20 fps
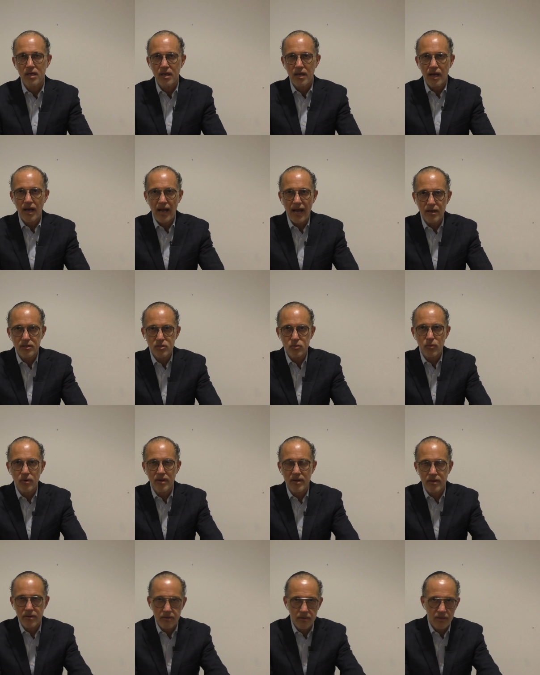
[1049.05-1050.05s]
house
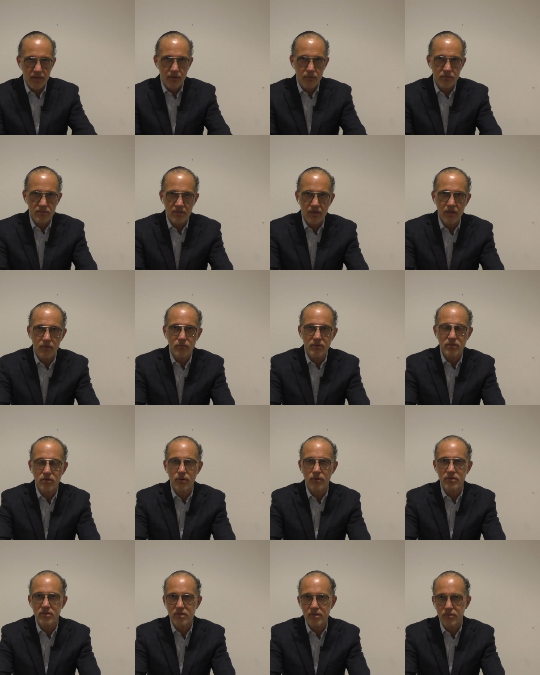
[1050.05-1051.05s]
where he was going
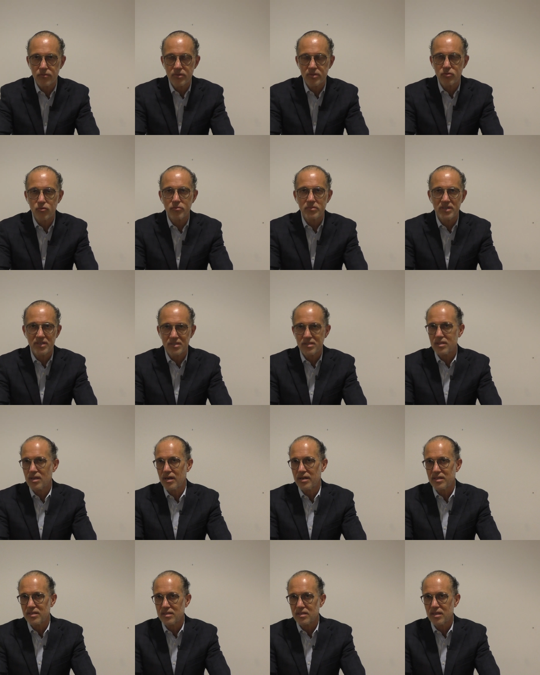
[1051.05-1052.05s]
to resume his
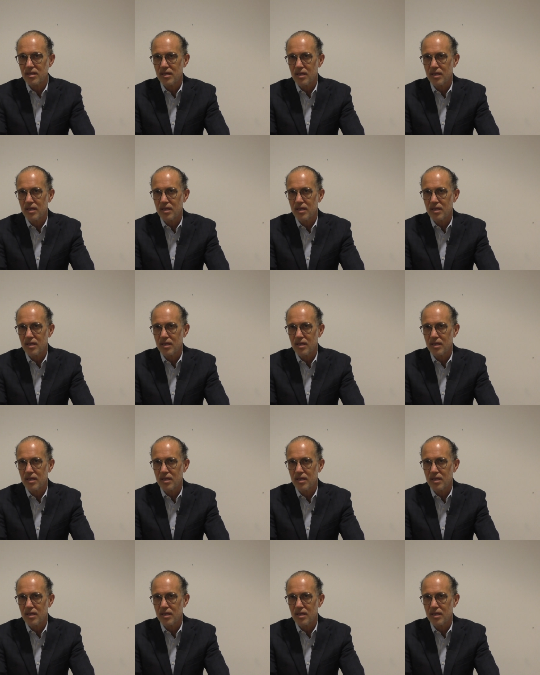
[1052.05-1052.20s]
studies.